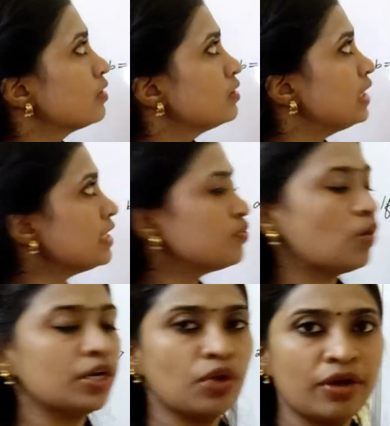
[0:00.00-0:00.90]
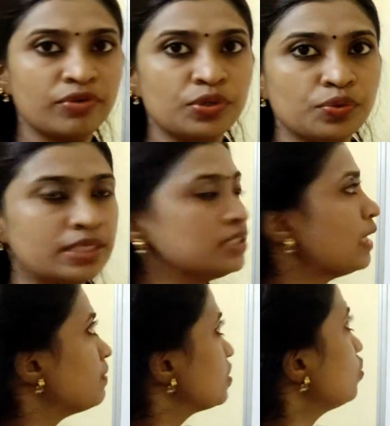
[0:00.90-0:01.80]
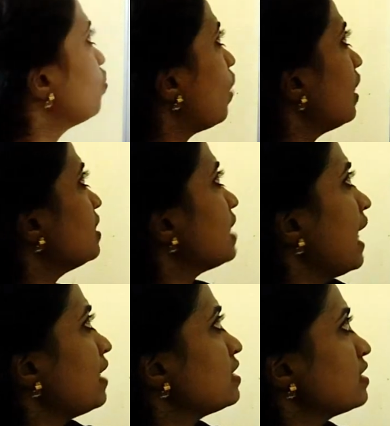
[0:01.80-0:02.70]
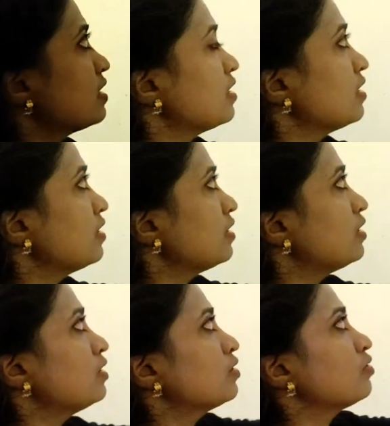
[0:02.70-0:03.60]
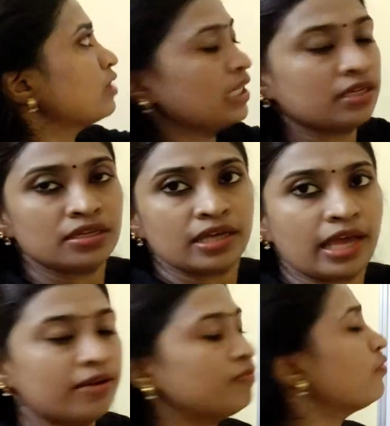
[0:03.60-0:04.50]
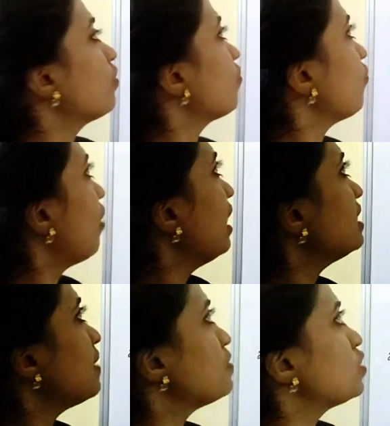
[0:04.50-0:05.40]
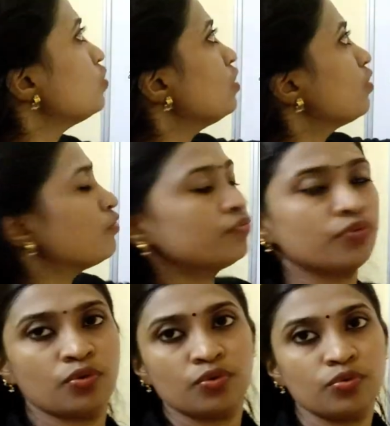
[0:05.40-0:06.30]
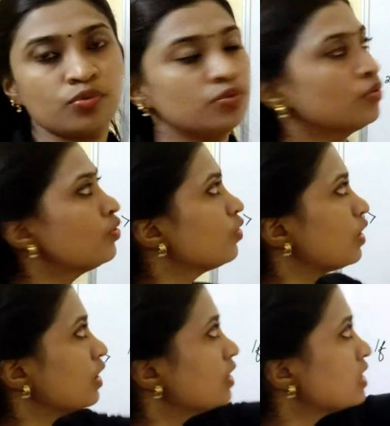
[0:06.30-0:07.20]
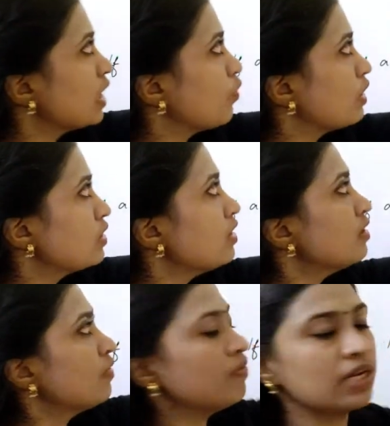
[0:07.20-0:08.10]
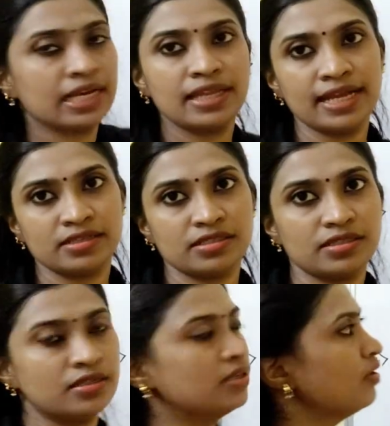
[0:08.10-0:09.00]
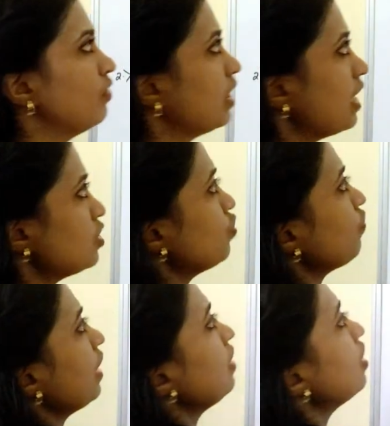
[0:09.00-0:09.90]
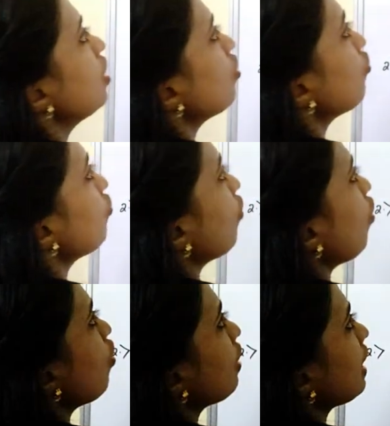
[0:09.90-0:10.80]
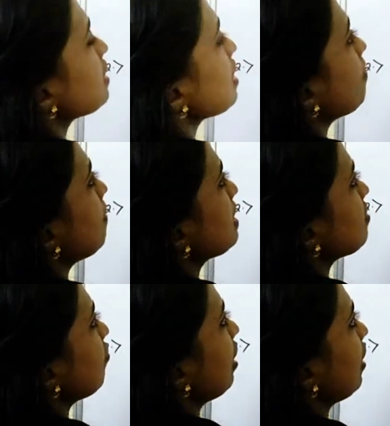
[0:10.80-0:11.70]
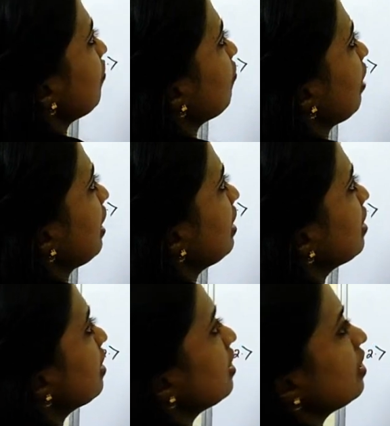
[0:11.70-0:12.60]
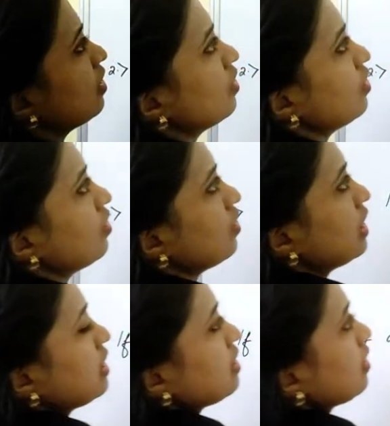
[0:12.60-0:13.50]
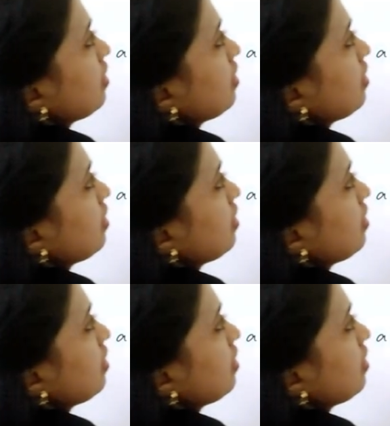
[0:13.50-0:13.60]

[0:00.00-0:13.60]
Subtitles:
Just what you have to do is substitute what is x 3 and for y substitute 4. In this equation we will get the answer. We are asked to find 4x plus 5y is